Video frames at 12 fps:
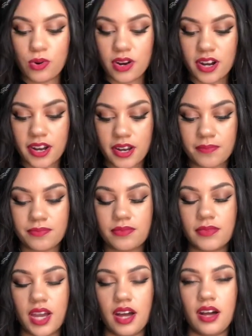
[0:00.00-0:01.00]
wore
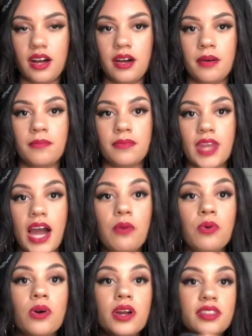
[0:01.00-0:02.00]

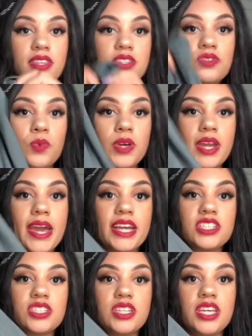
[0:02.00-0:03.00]
I wore this one
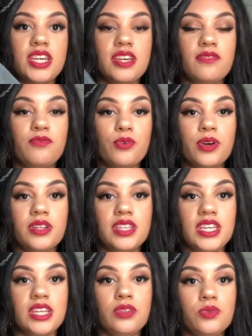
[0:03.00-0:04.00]
actually for
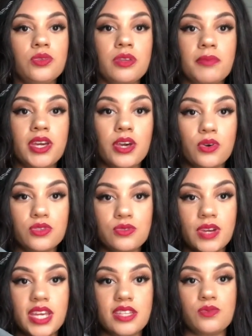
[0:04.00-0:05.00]
the Lululemon Ghost
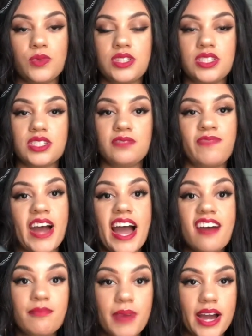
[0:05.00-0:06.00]
Race, which is
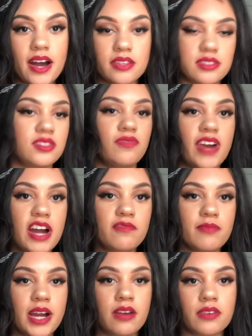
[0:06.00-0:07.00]
5 miles,
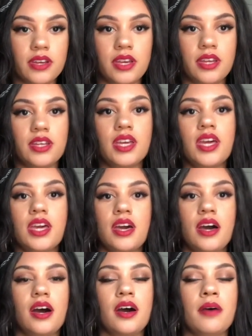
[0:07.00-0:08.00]
5 mile
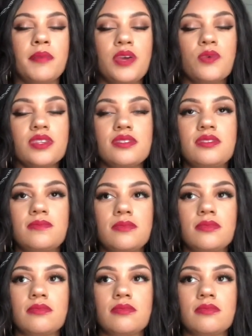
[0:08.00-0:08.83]
run. It was